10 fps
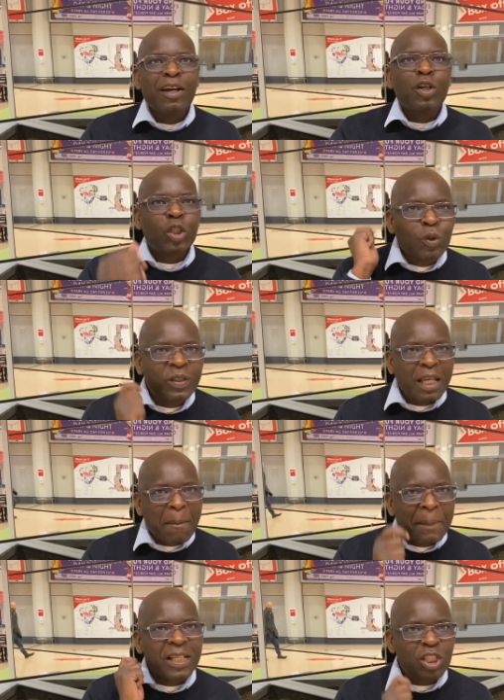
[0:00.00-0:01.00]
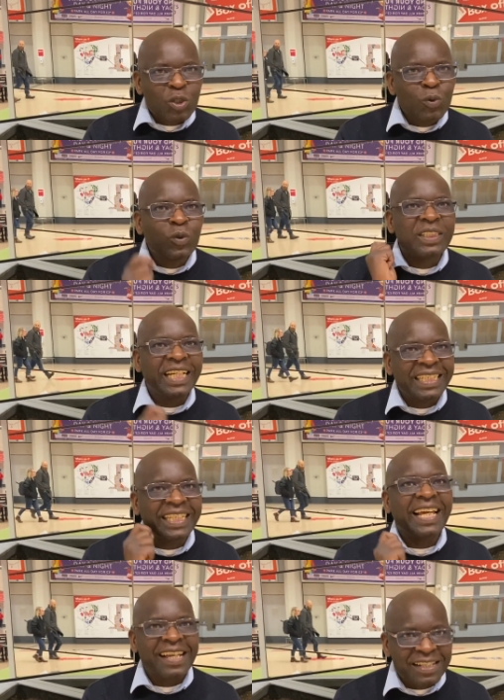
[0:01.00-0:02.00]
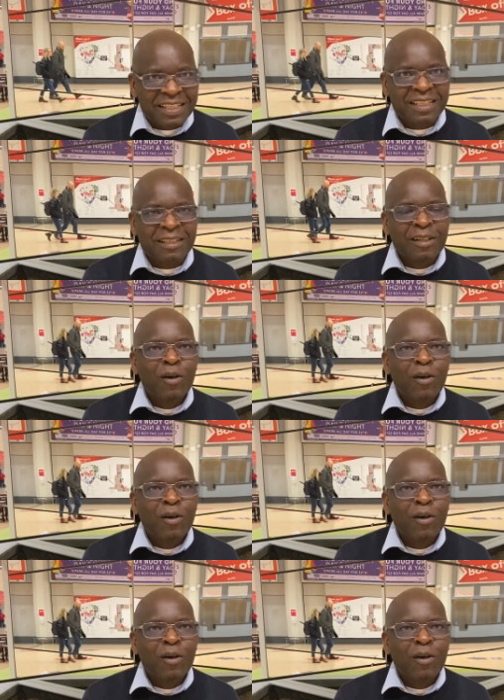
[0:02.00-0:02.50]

Should they pursue dead ends,